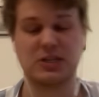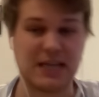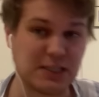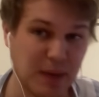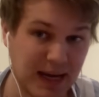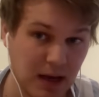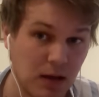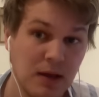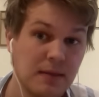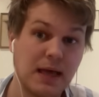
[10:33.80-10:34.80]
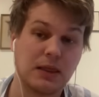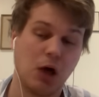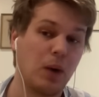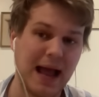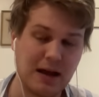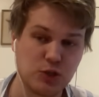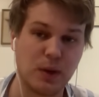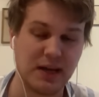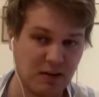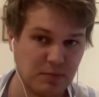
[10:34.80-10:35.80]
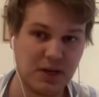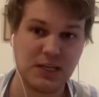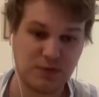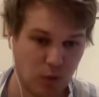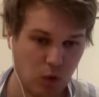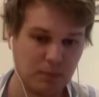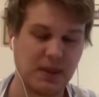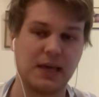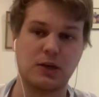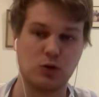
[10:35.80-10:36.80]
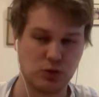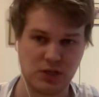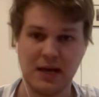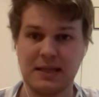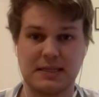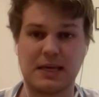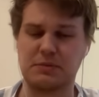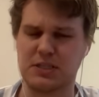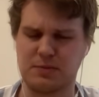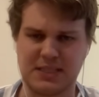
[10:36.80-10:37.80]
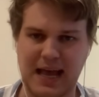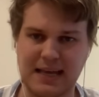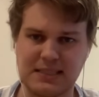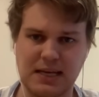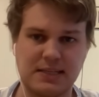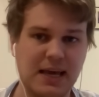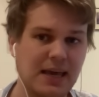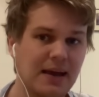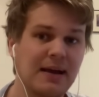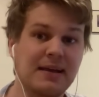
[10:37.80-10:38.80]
Tasmania, their lower house where government is formed, they use the same system as the ACT.